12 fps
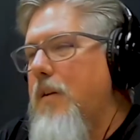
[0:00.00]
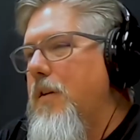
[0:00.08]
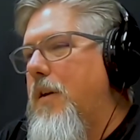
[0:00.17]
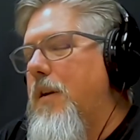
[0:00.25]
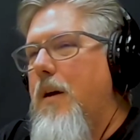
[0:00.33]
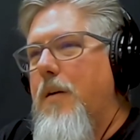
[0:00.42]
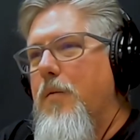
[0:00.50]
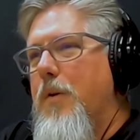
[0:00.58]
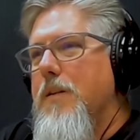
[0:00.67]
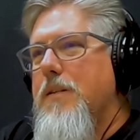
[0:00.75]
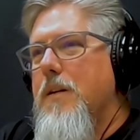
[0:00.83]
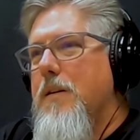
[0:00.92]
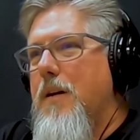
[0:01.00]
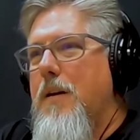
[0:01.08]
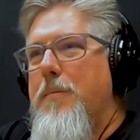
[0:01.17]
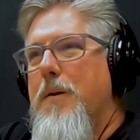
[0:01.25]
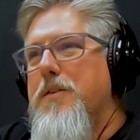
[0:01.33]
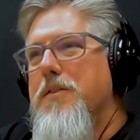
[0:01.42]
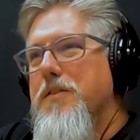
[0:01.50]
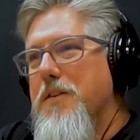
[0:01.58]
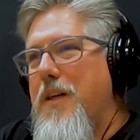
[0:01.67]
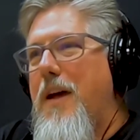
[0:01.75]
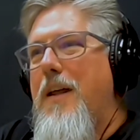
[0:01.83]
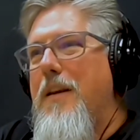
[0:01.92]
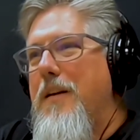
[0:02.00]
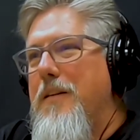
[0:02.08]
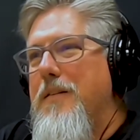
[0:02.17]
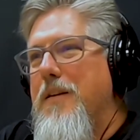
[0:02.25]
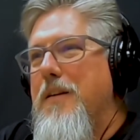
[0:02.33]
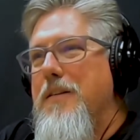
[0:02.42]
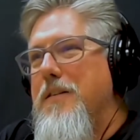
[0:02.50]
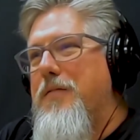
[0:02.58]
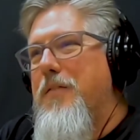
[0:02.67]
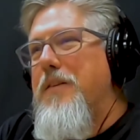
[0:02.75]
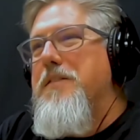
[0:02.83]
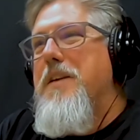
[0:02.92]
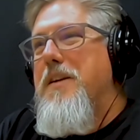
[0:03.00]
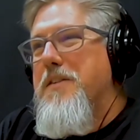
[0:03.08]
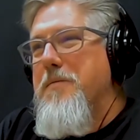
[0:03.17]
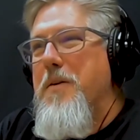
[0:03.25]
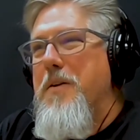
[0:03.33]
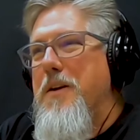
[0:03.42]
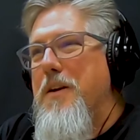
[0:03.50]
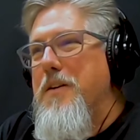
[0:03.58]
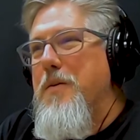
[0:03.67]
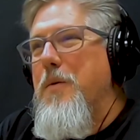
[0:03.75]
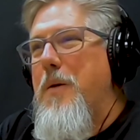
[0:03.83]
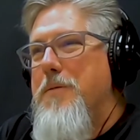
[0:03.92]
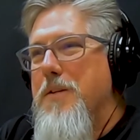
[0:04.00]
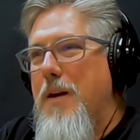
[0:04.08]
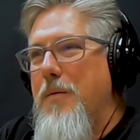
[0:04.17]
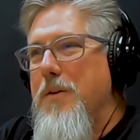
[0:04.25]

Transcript: you can we can see a ton of pictures of that and as testimony on your website,